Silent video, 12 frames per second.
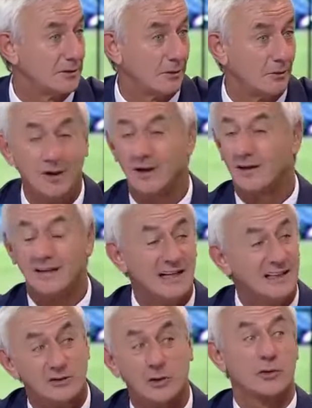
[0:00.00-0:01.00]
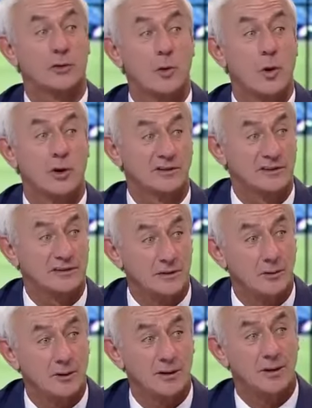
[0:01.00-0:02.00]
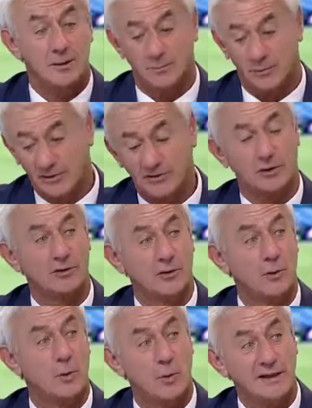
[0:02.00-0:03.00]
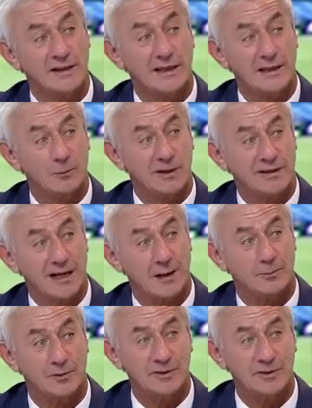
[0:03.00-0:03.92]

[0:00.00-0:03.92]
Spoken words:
You know, he's got the quality to do it, but he's got to do it week in and week out.